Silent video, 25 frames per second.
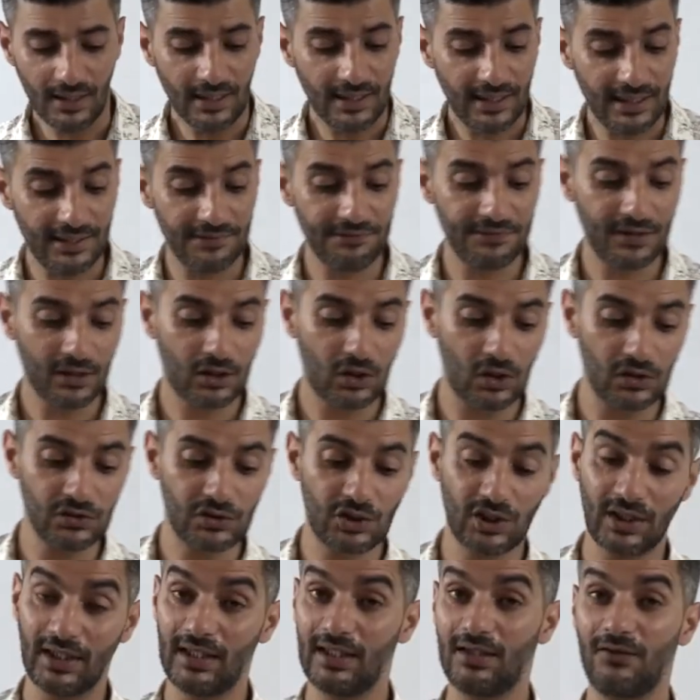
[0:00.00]
in the
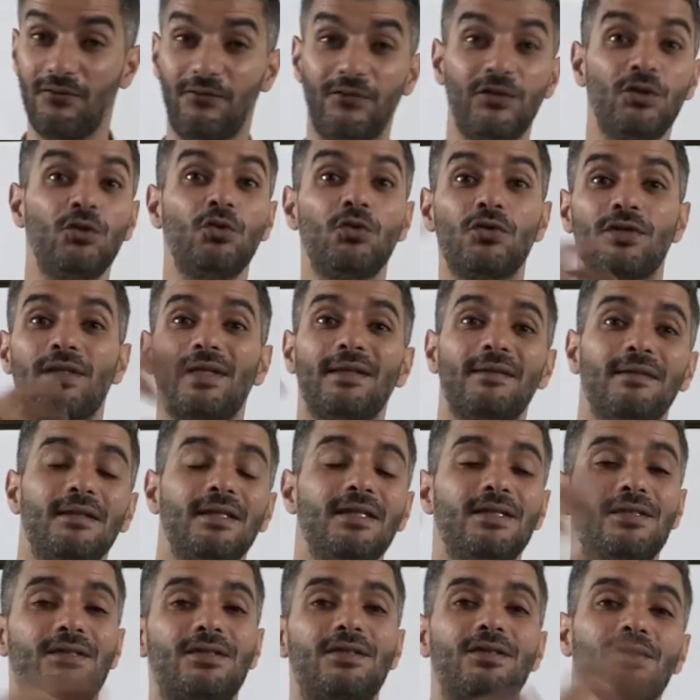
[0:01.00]
contrary views, in
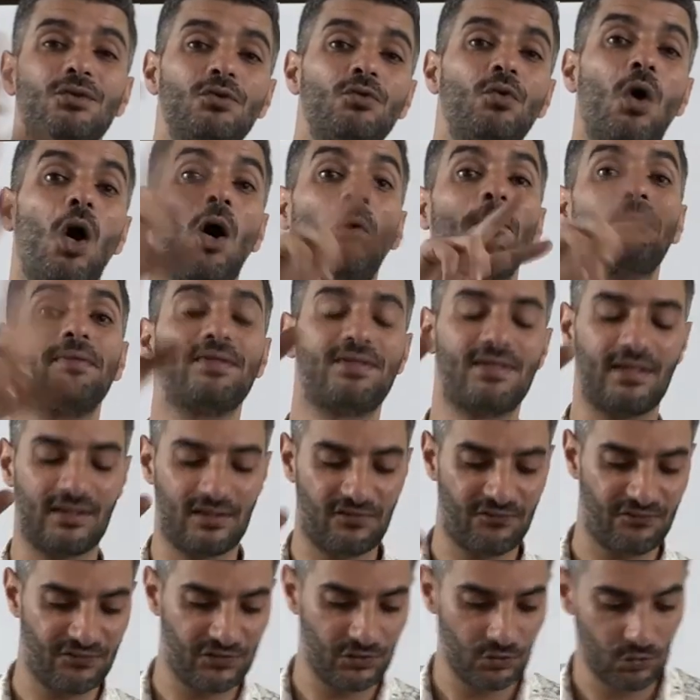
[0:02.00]
these two opposite
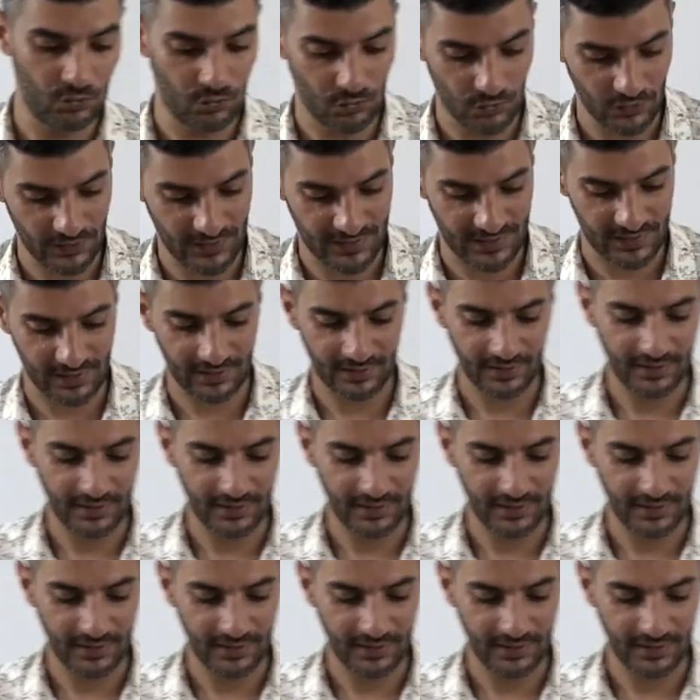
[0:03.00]
views,